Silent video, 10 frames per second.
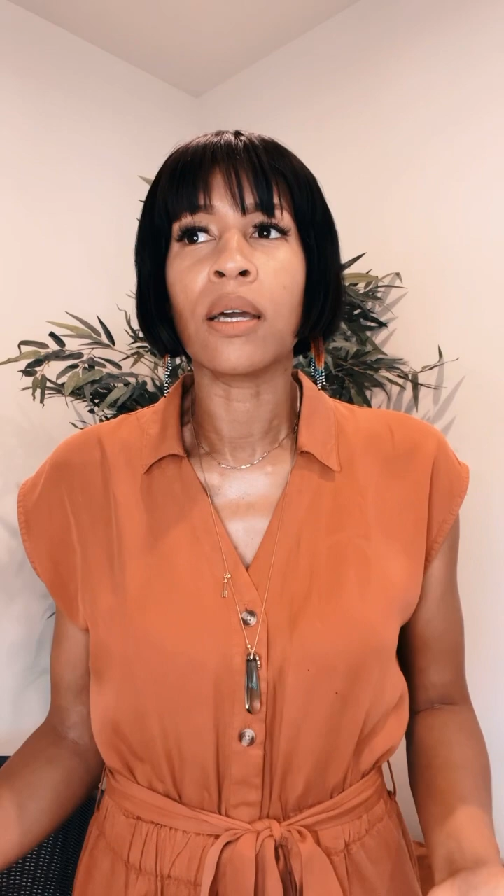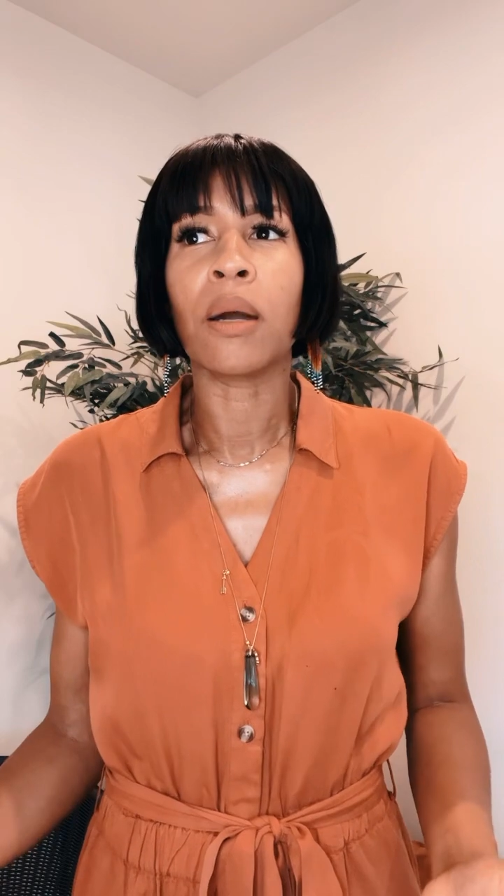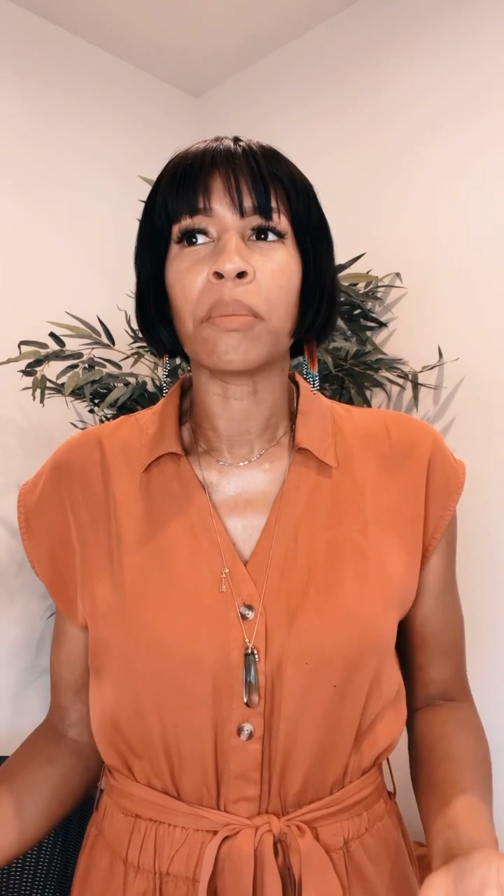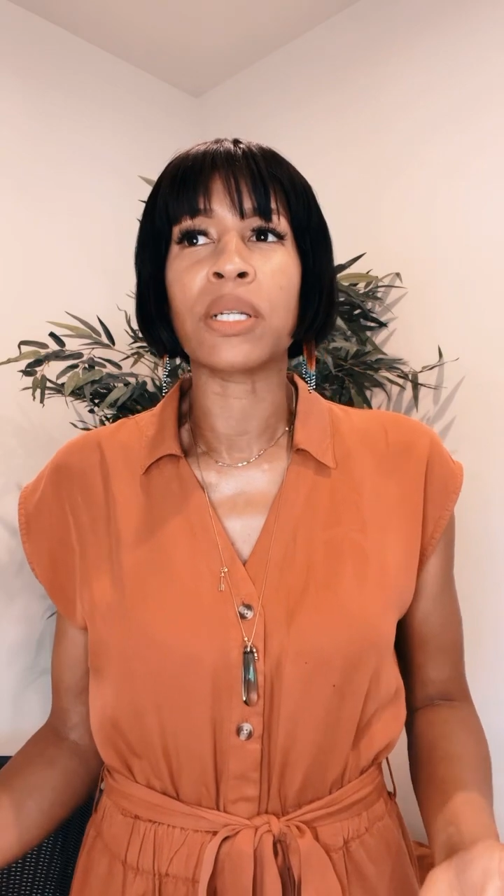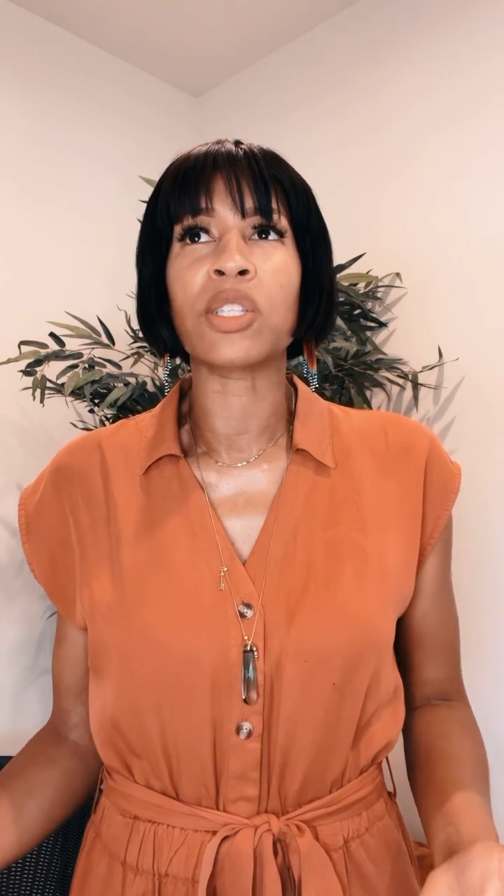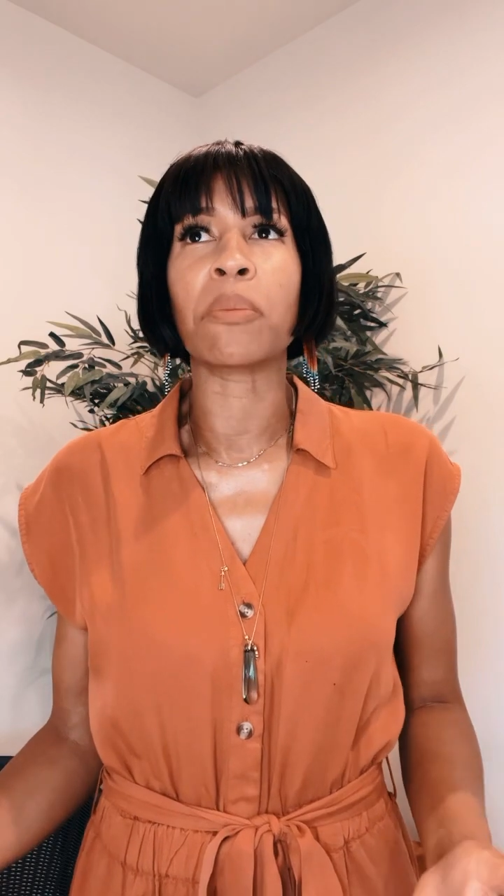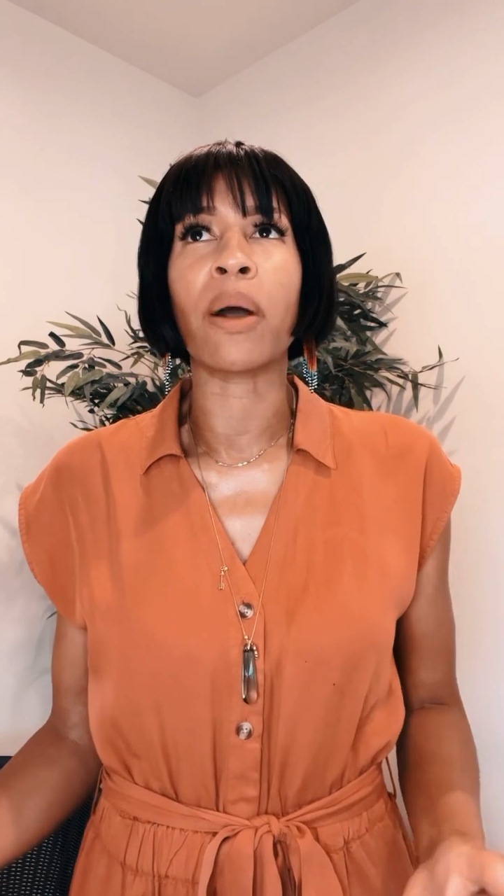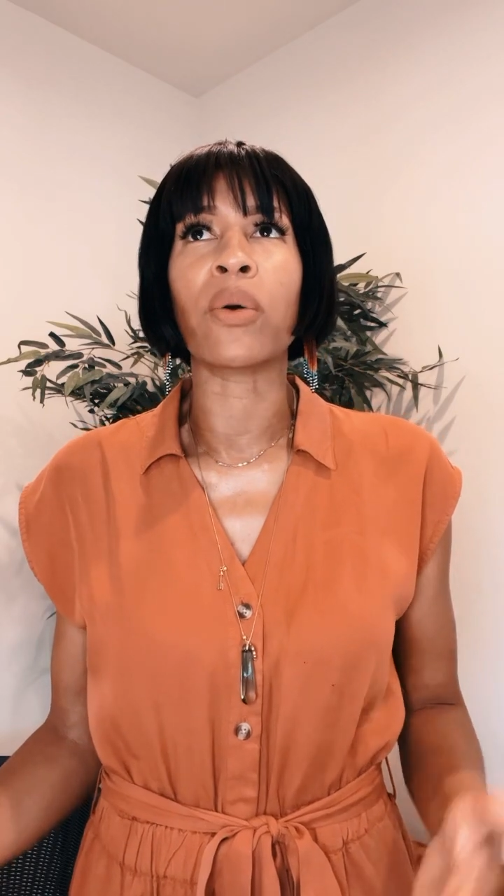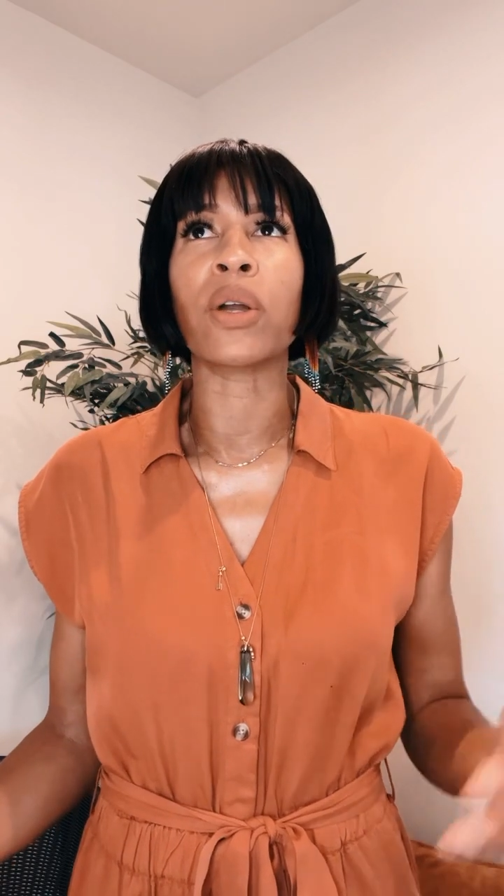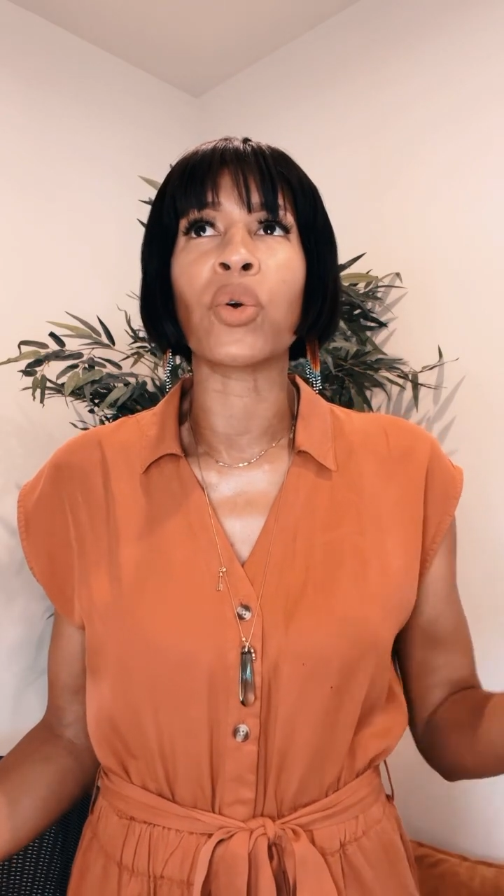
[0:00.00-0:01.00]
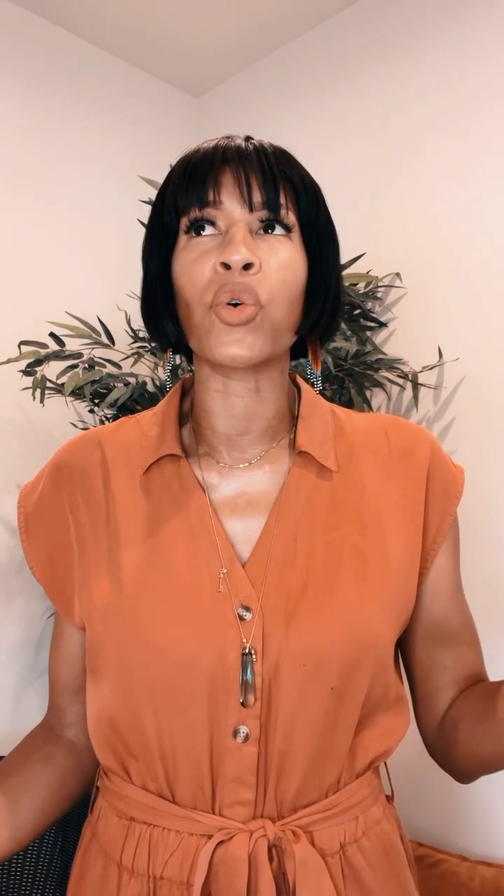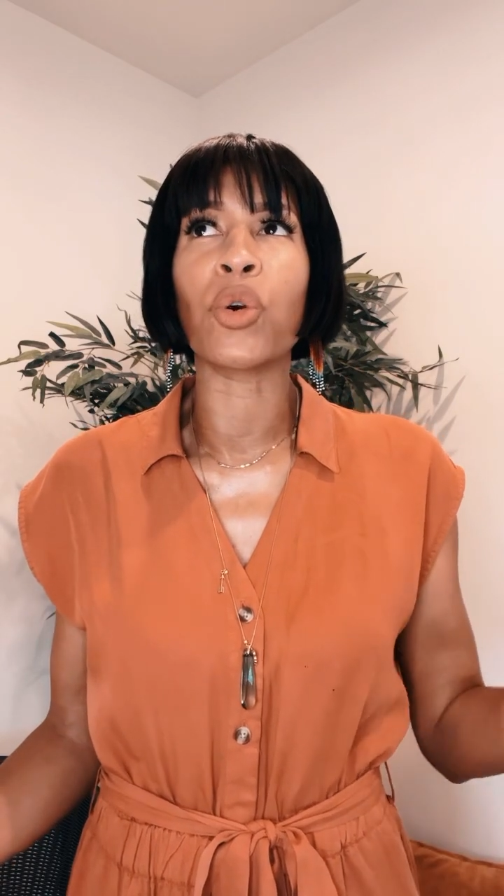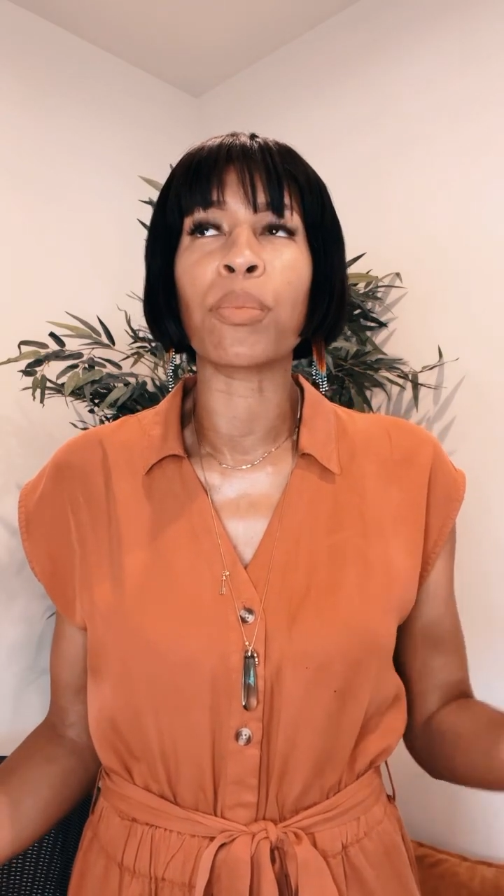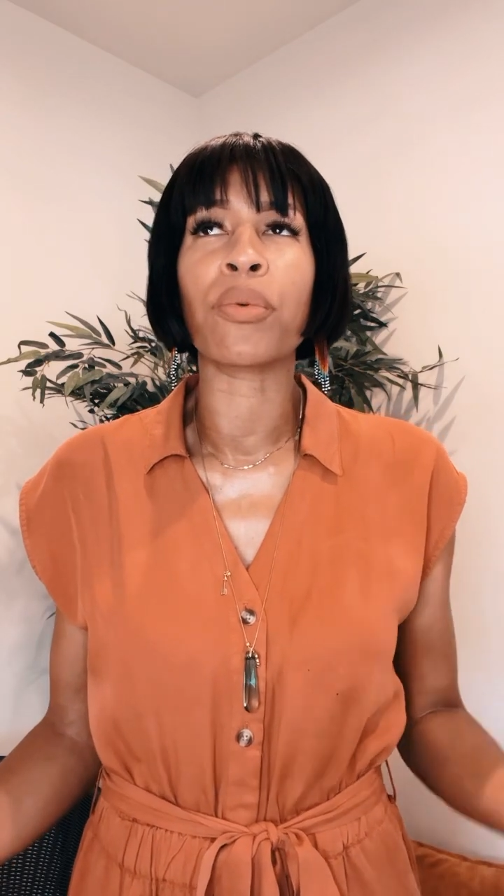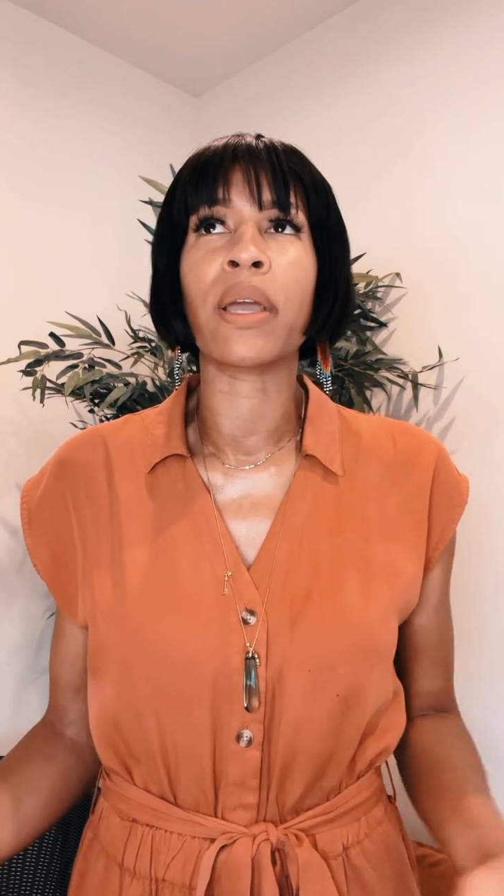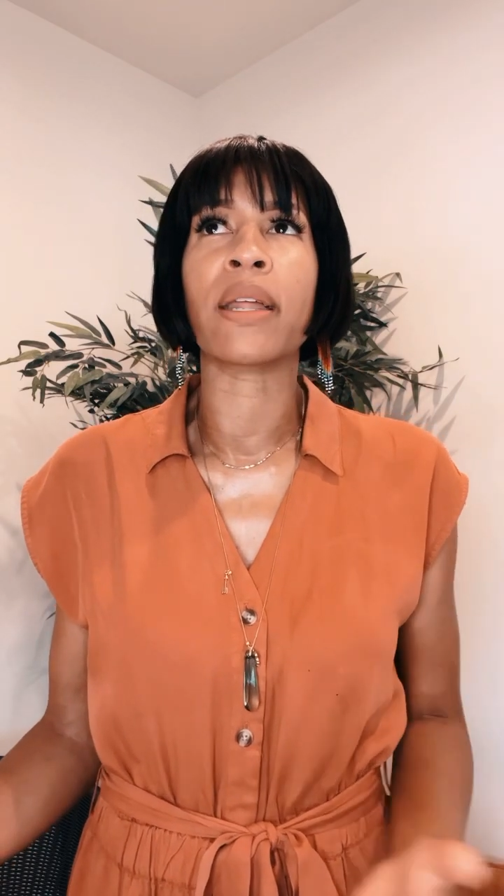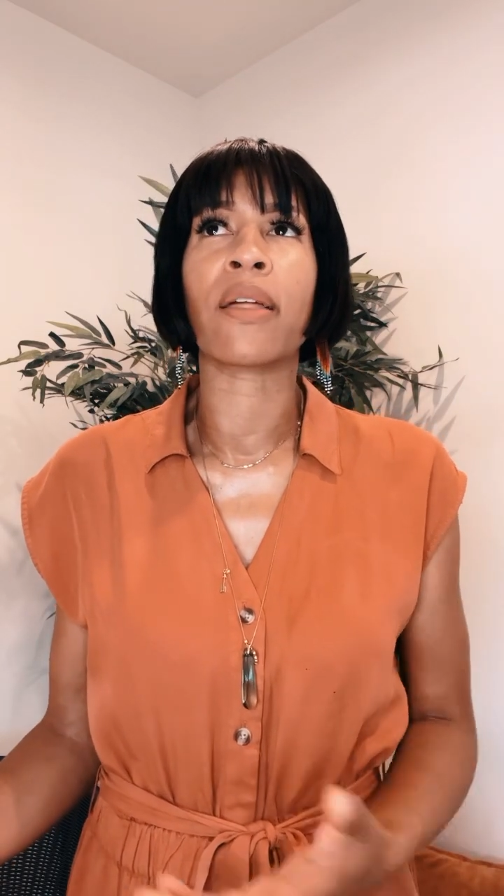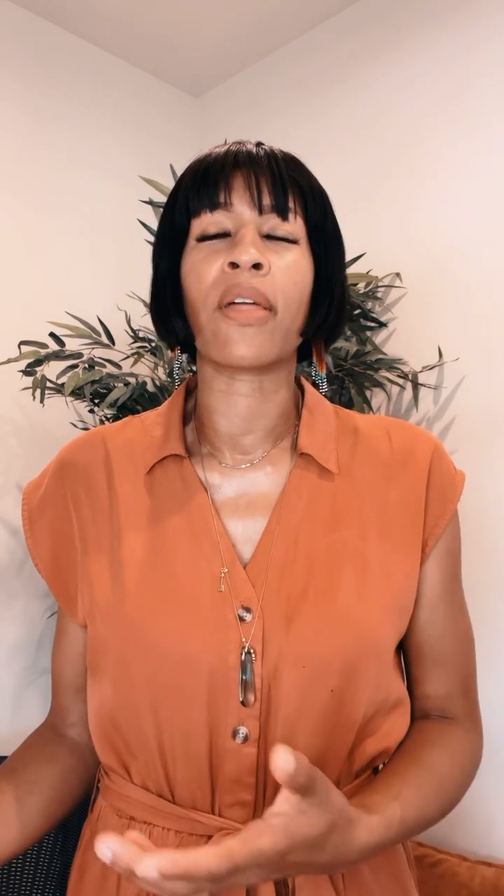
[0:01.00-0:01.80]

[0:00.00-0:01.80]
but it's about incorporating